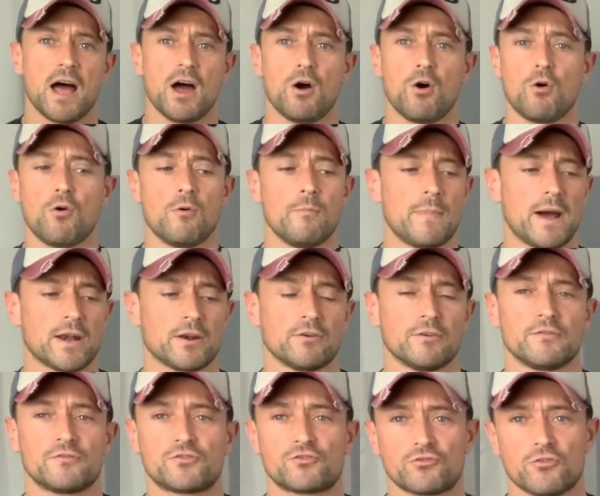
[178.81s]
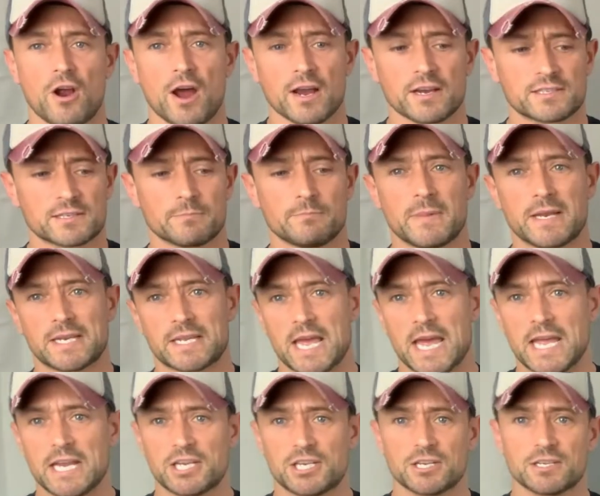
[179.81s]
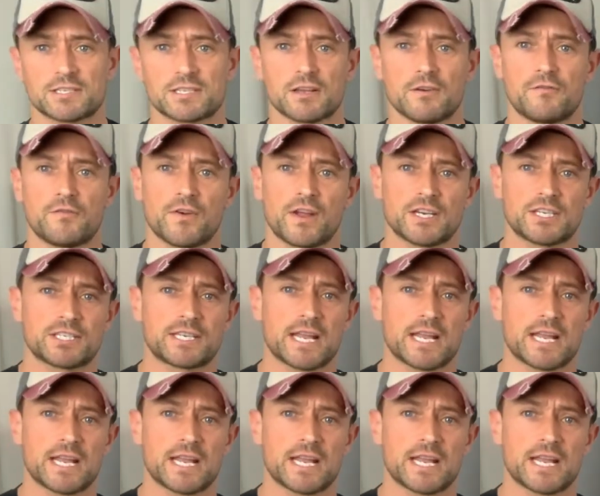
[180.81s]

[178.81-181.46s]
all manner of drugs and medications that are flushed